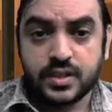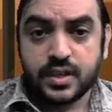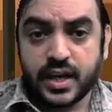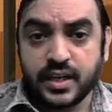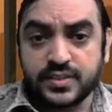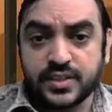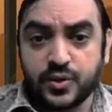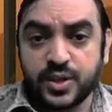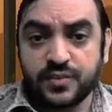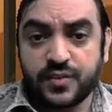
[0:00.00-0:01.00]
And
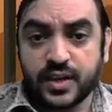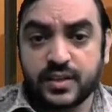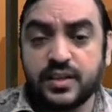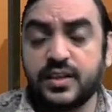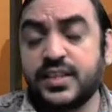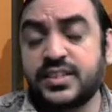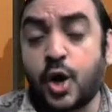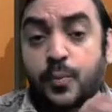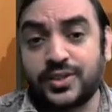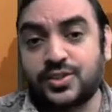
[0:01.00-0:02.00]
discounting factor is
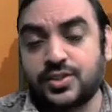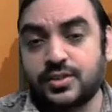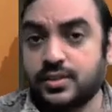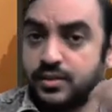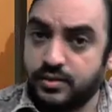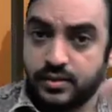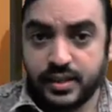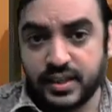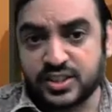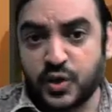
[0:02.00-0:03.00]
how much?
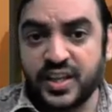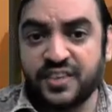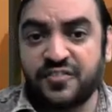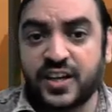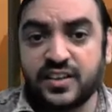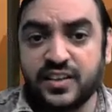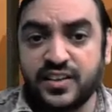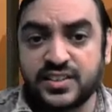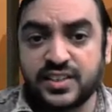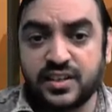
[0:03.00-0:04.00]
Discounting factor
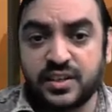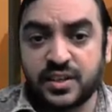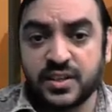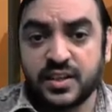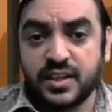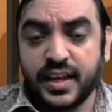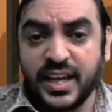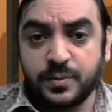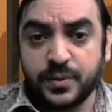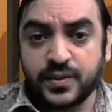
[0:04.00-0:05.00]
is 8%
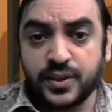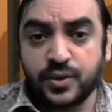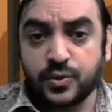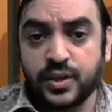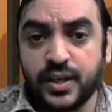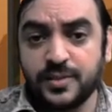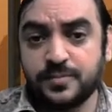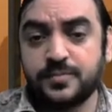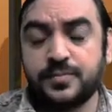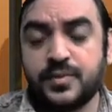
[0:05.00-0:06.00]
uh, only
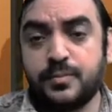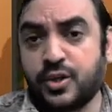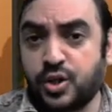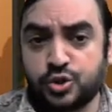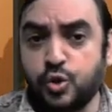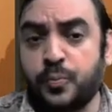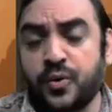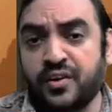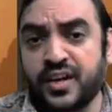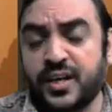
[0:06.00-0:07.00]
because
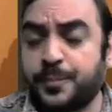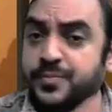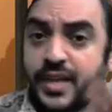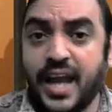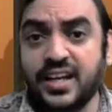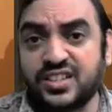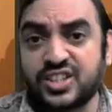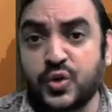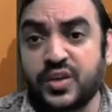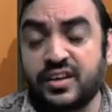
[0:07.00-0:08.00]
coupon rate and
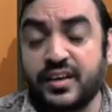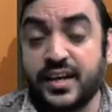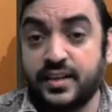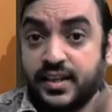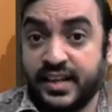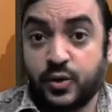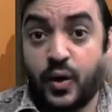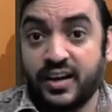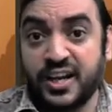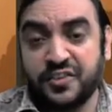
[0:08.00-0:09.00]
discounting rate, the
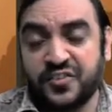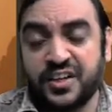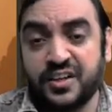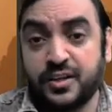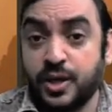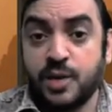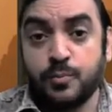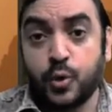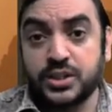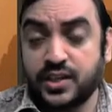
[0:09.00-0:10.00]
required rate of return,
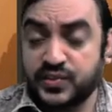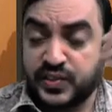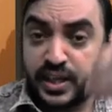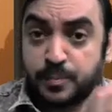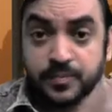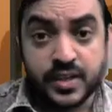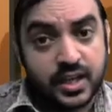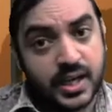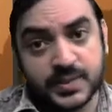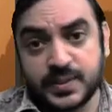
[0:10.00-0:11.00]
both are same
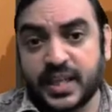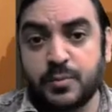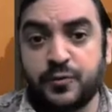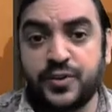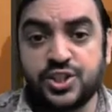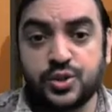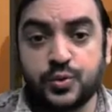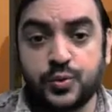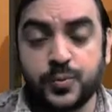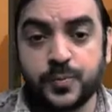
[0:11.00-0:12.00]
at the time of
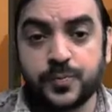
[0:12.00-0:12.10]
issue